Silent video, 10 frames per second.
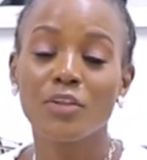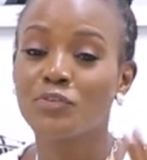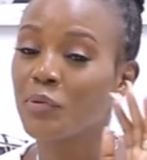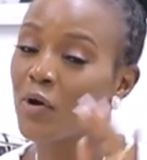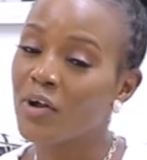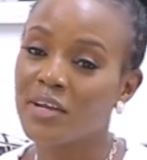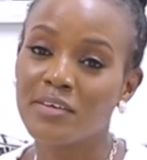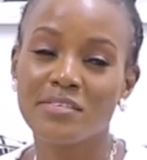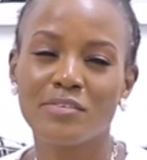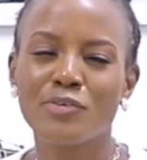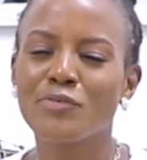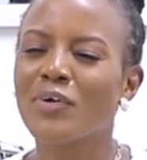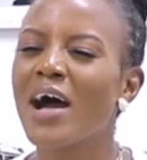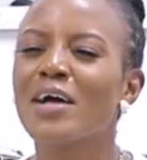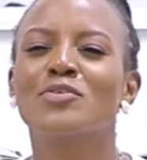be honest, you've
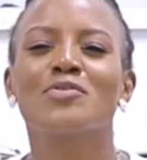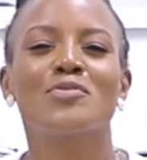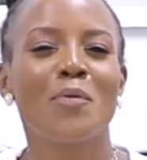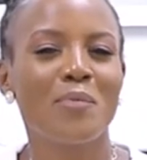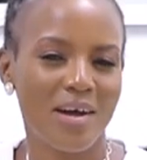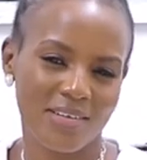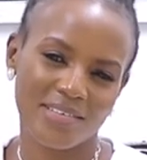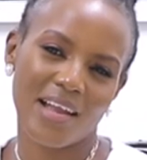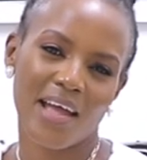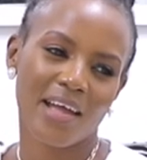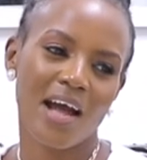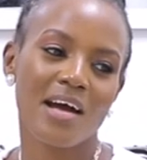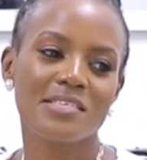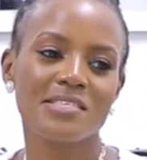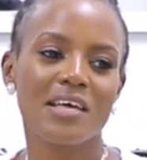had so much. Like,
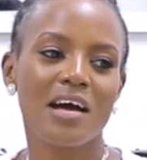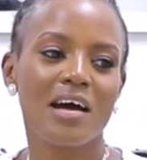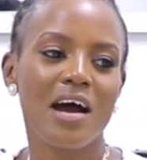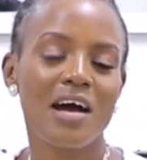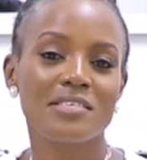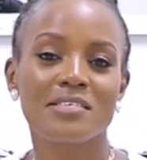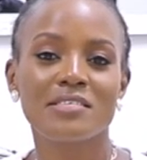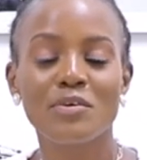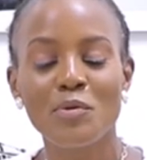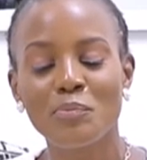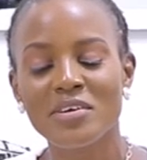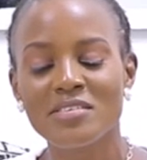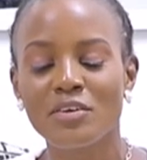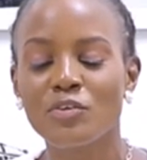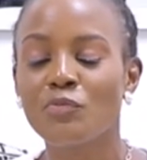as a single
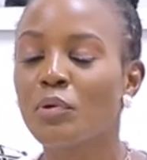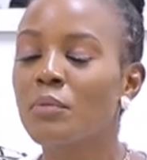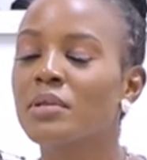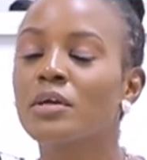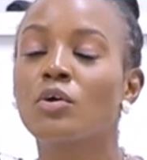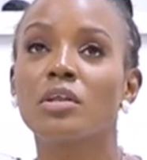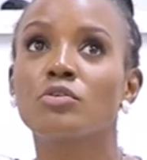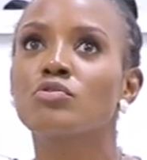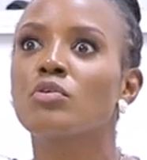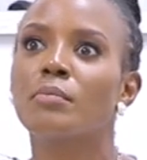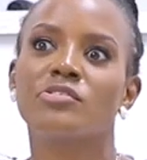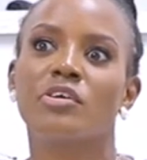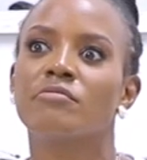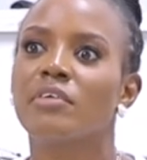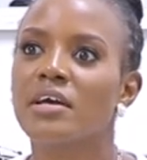person, you've probably gotten so much
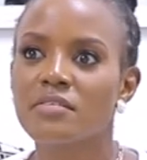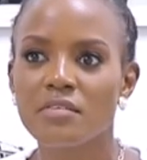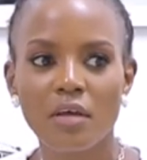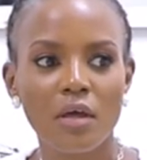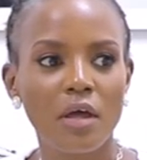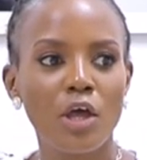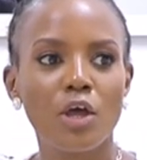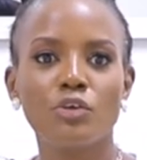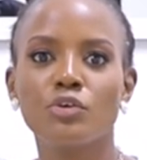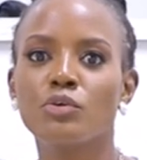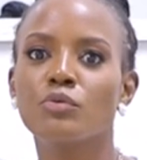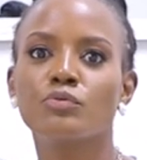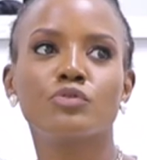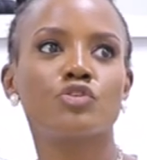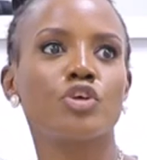advice.
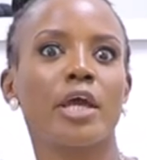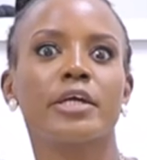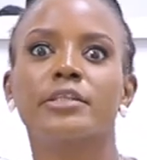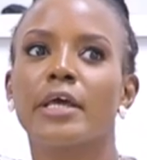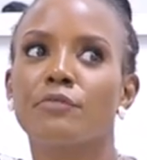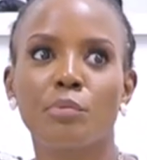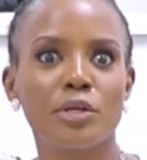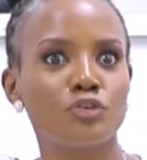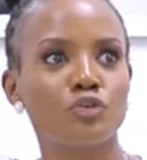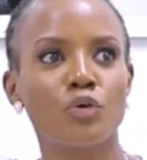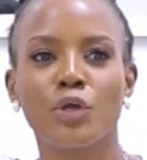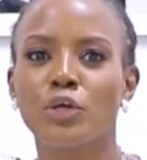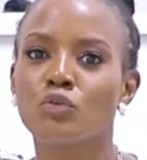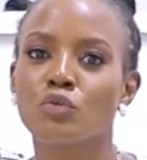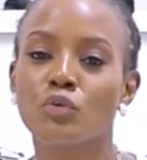You've checked, everybody's
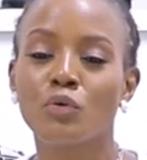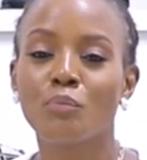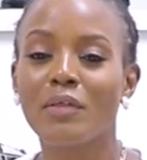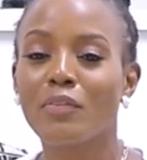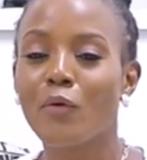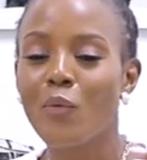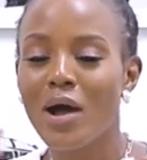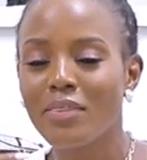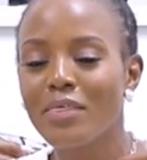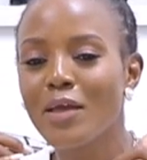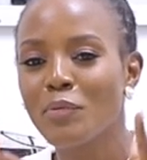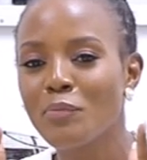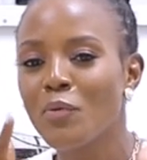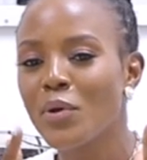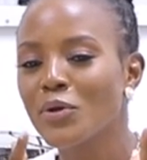talking to you, but the one thing
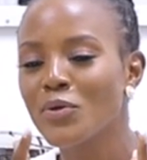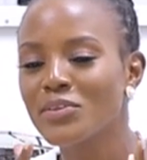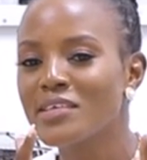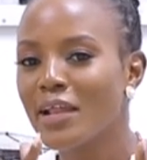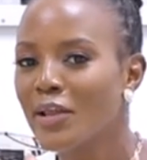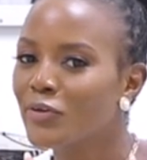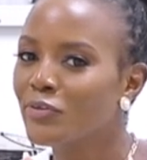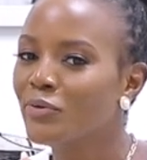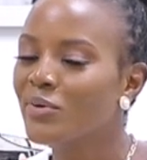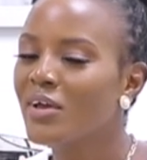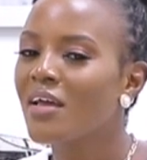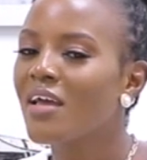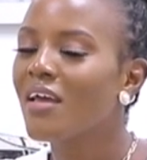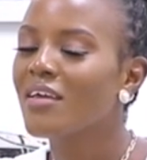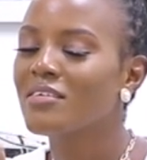people were not telling you
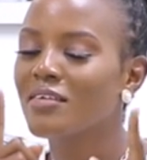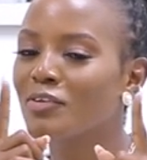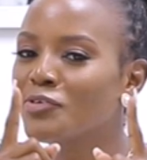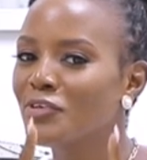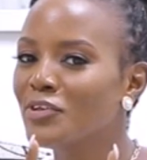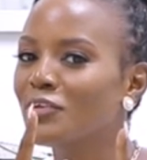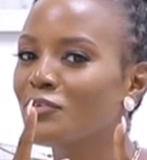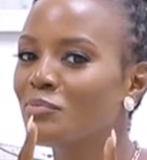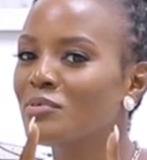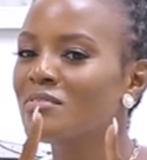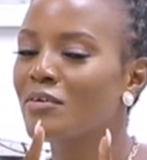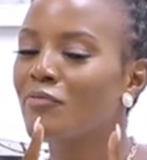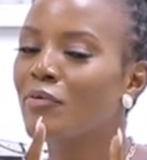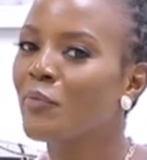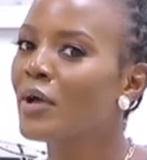is that you needed to be
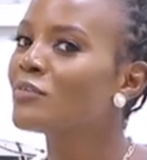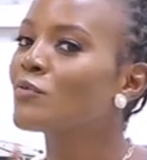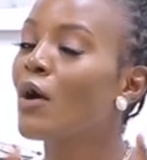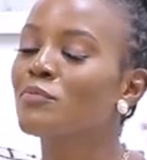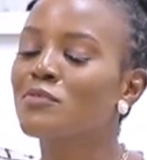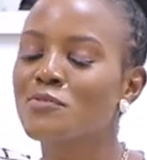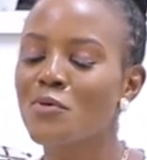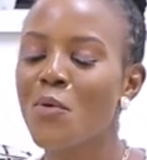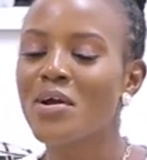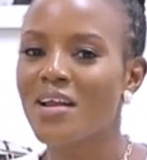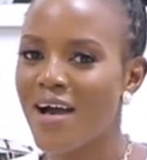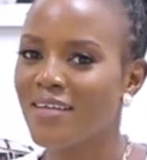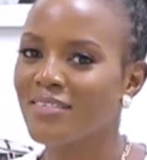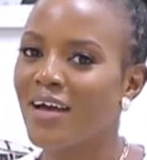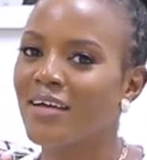self-aware. So I'm so
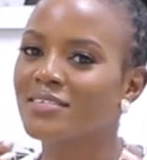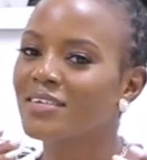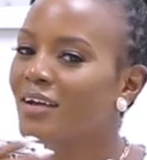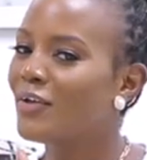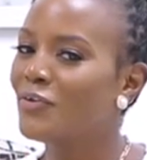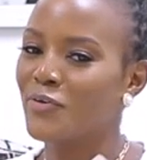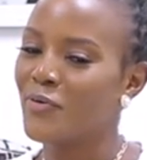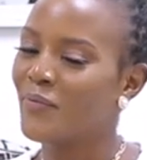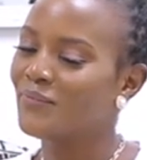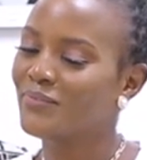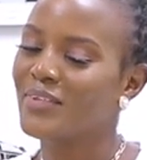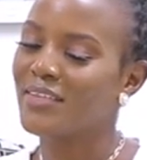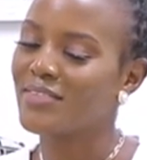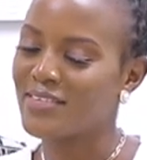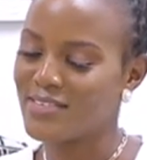glad that, you know,
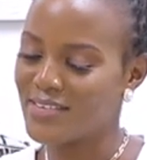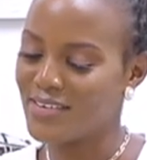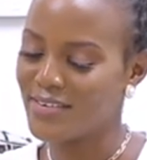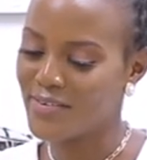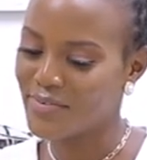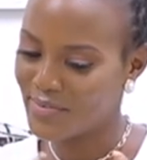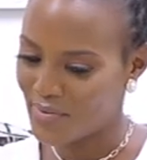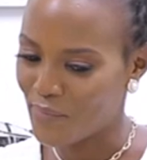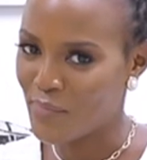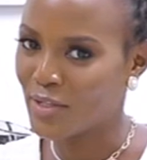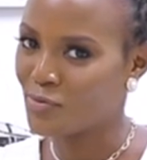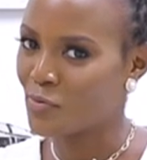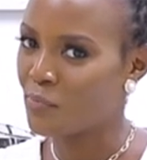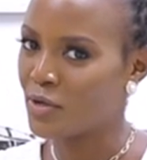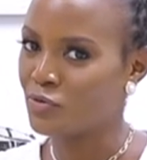that skill meant
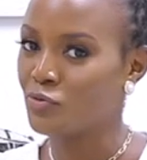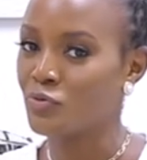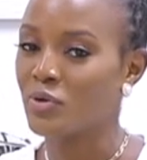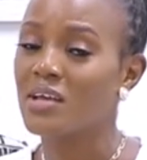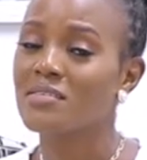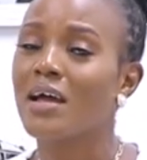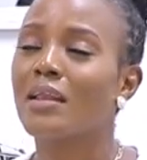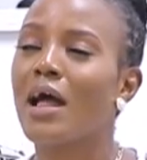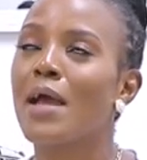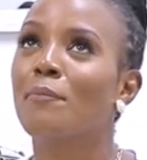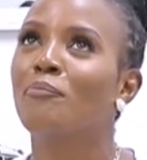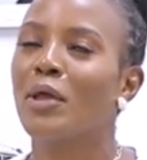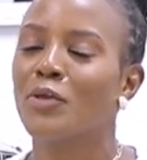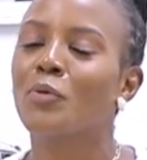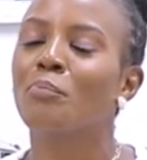so much to you guys, and I
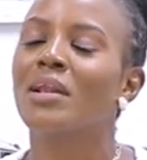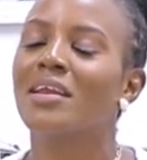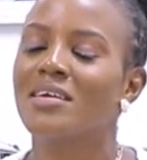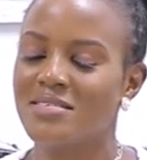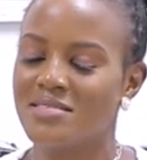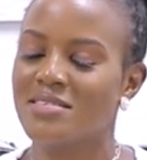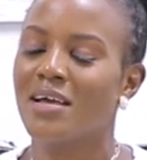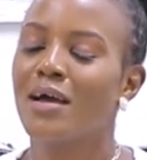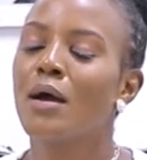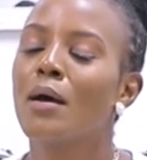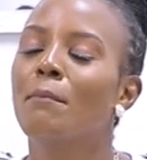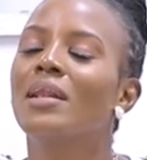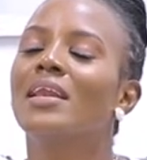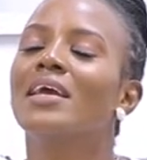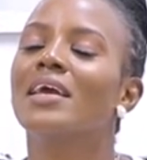beg you,
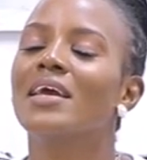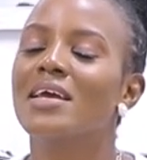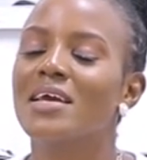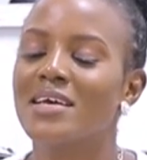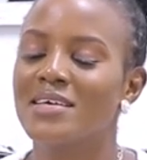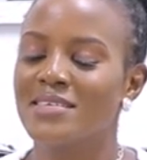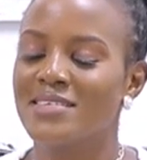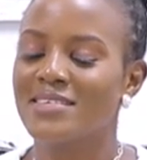please